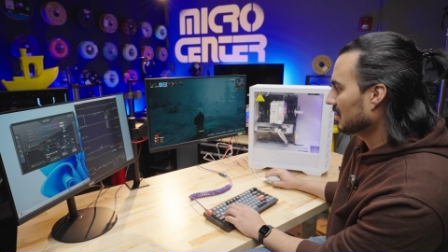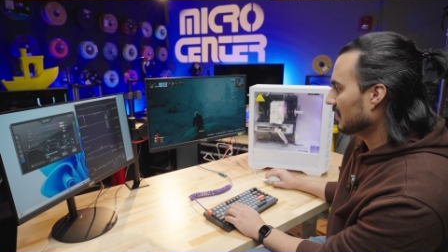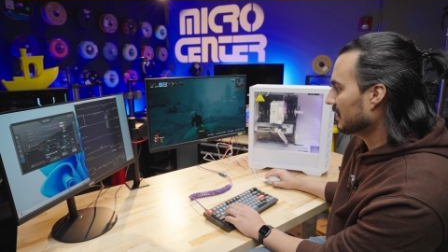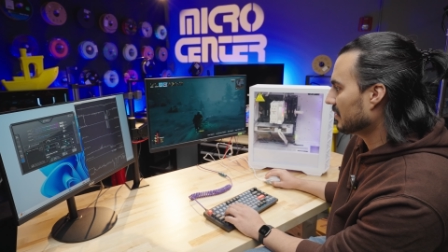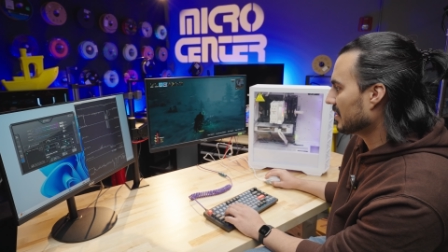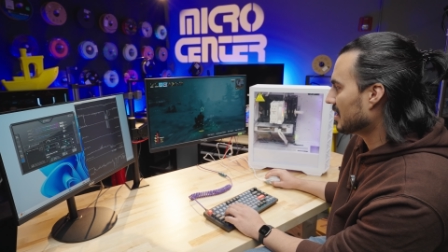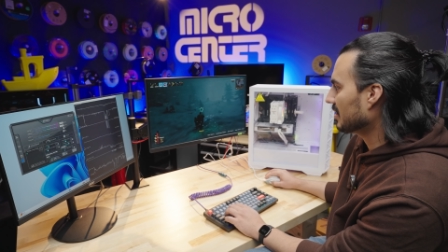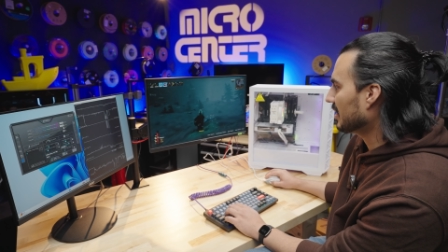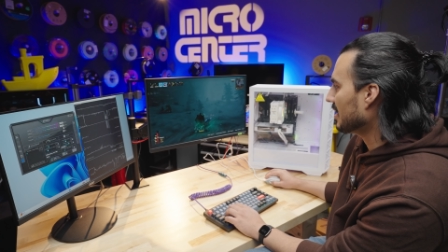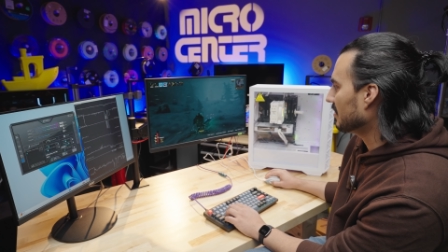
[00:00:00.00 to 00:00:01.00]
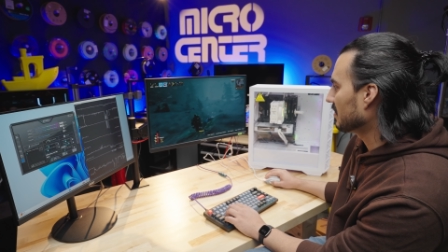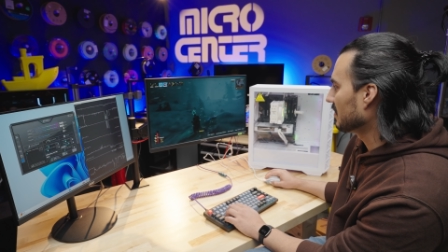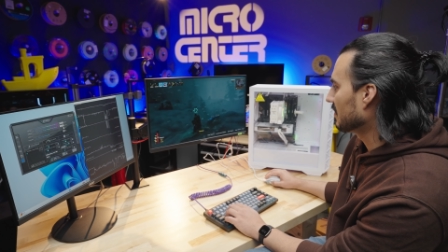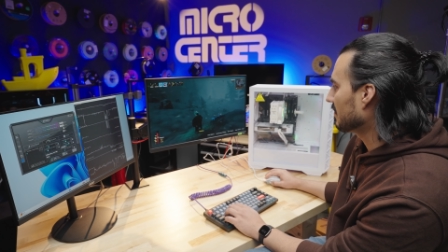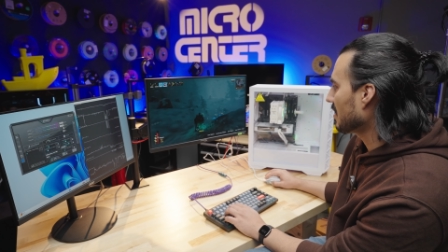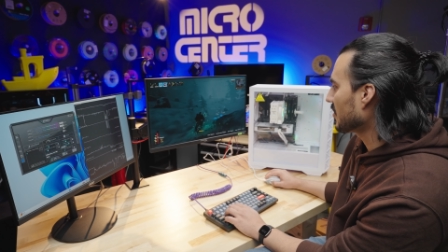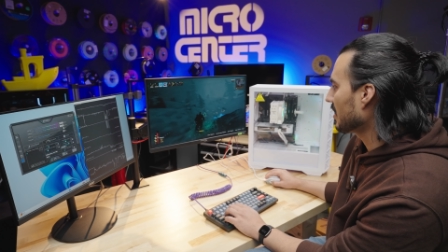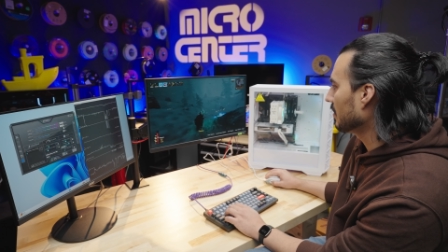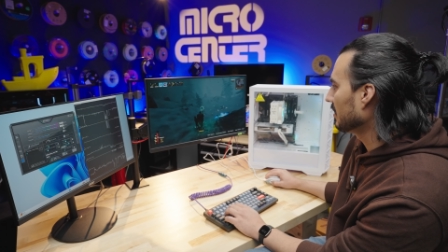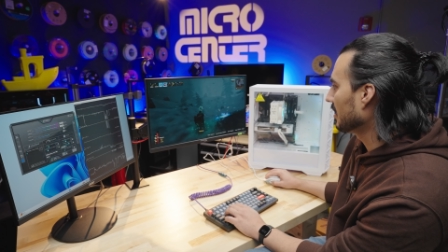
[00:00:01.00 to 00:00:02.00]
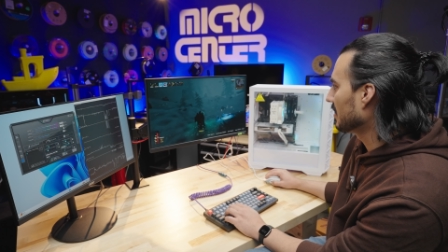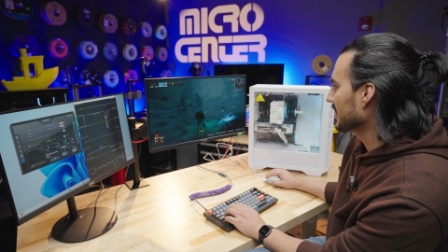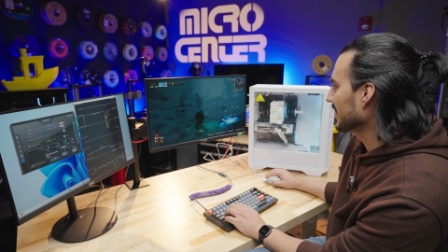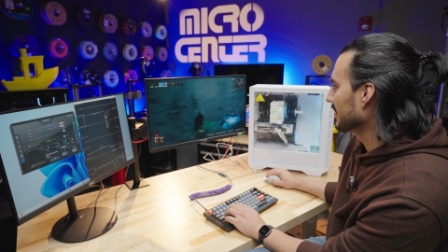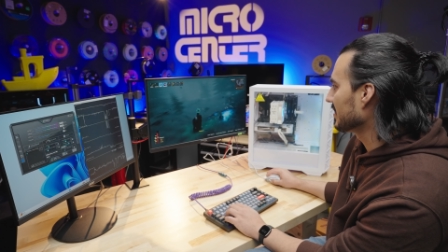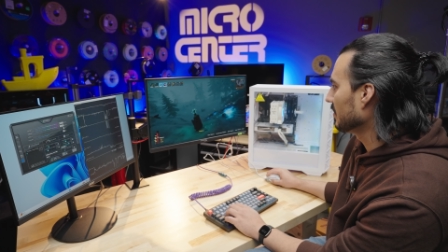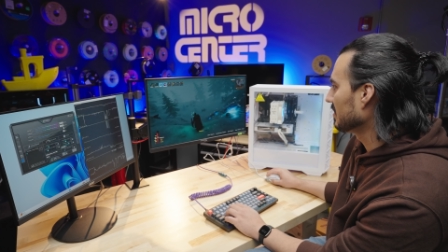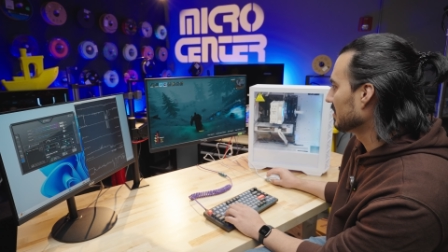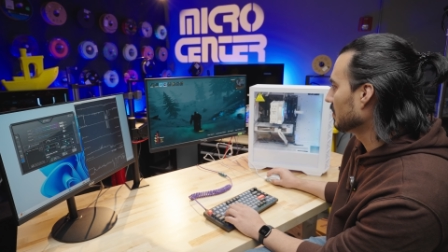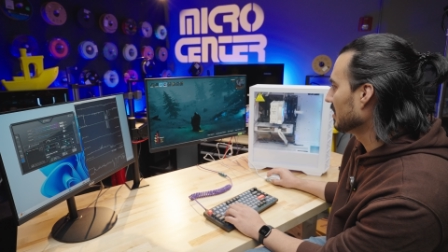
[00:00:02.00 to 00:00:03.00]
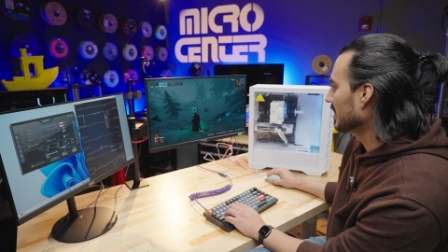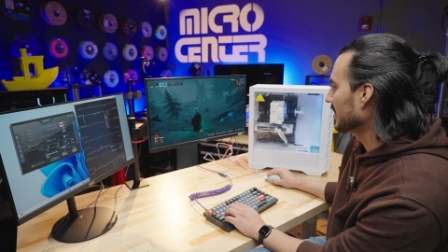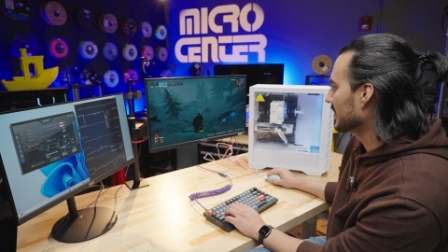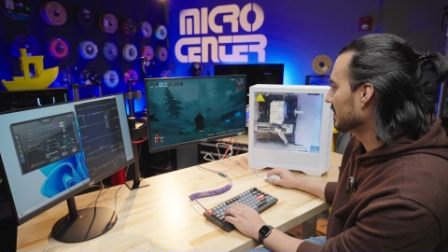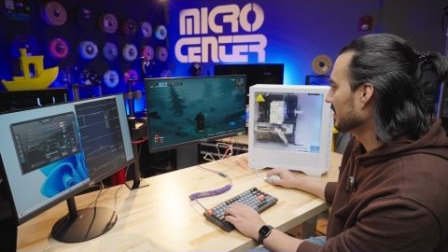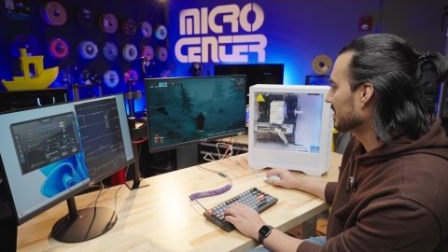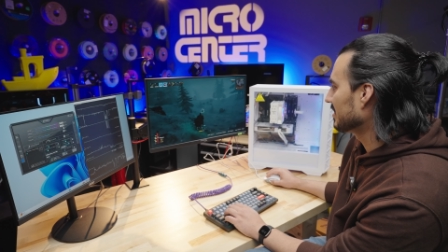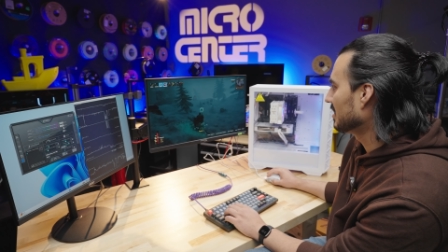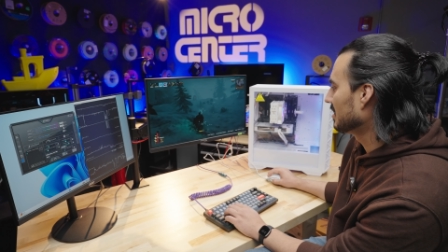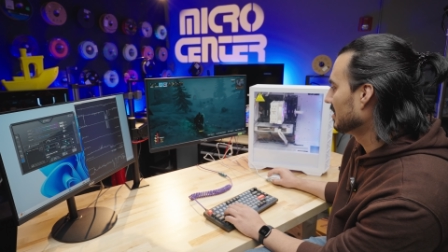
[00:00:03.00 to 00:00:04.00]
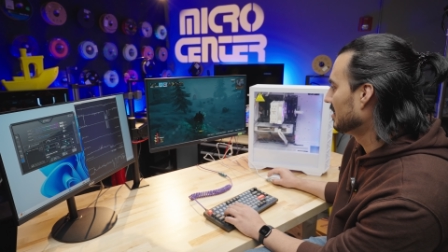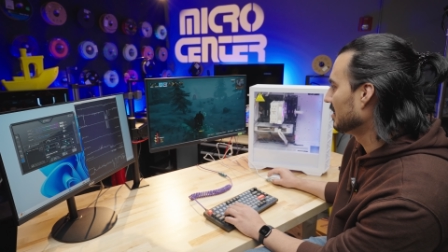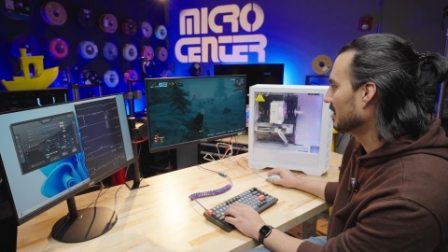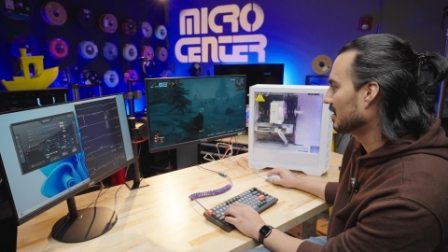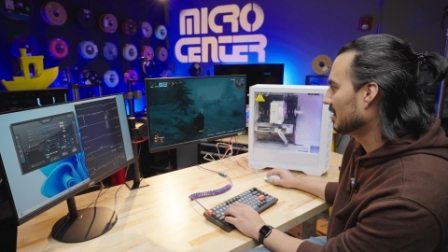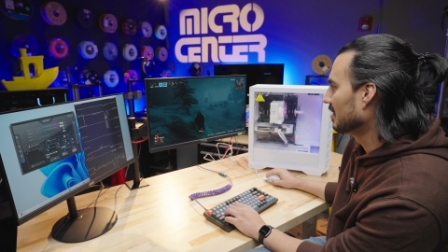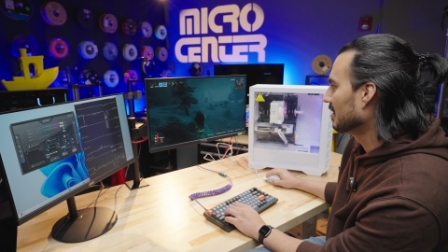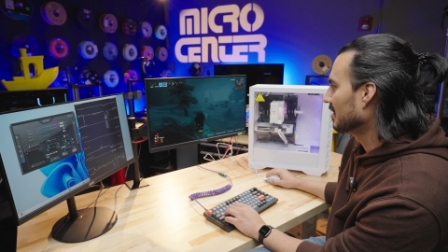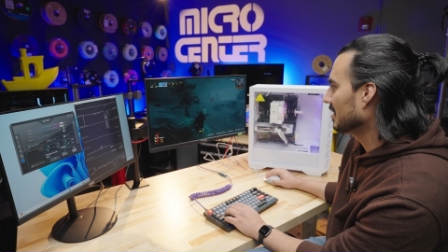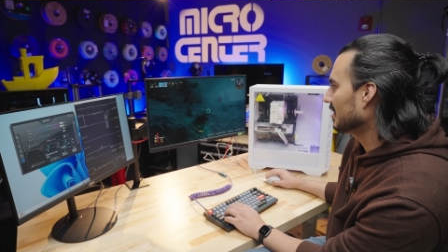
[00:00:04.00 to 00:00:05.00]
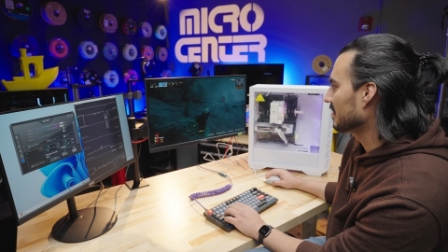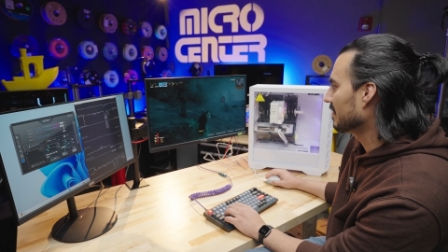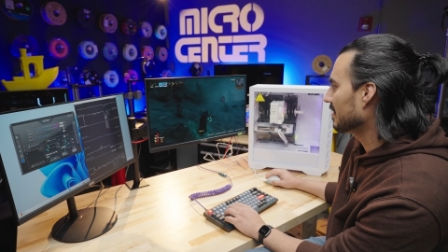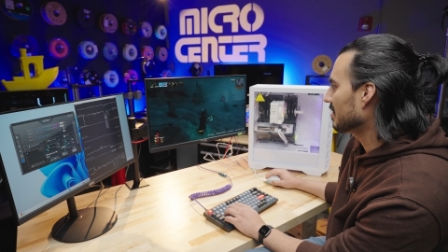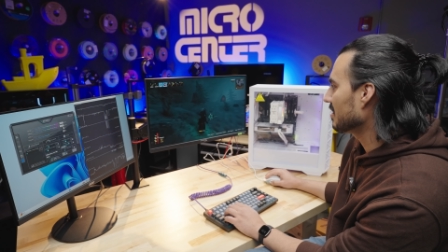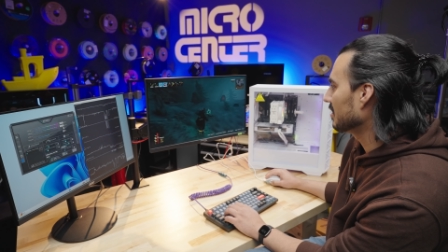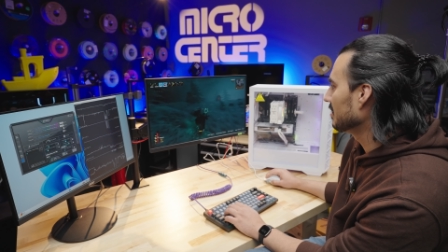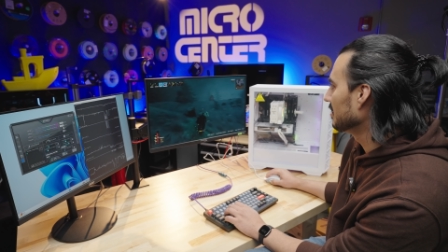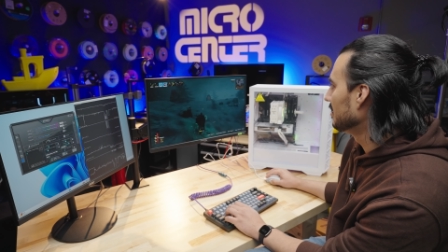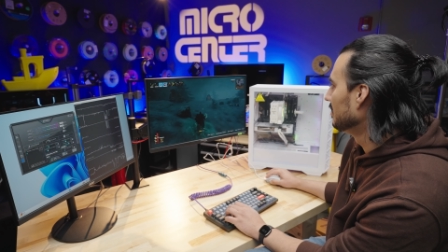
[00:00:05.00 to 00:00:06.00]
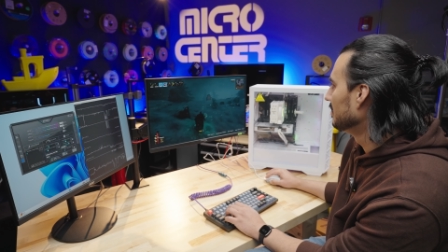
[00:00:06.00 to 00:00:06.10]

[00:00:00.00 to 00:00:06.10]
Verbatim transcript: Even through that encounter, the frame rate only got as low as the 120s, which that is very good.